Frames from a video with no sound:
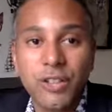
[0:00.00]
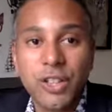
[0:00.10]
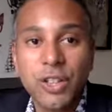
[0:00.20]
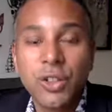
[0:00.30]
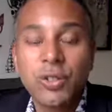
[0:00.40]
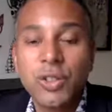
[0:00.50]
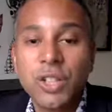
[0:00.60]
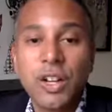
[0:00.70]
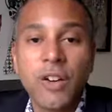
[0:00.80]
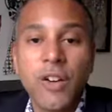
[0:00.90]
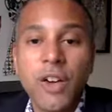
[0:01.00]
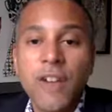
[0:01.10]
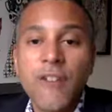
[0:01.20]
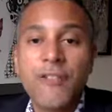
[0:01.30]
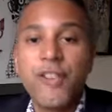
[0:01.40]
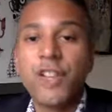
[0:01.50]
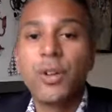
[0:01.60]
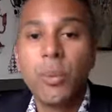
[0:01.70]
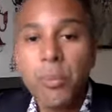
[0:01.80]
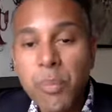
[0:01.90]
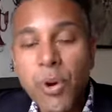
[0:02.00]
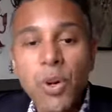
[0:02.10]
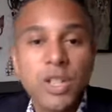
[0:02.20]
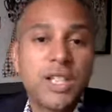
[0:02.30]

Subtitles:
Do you, feel more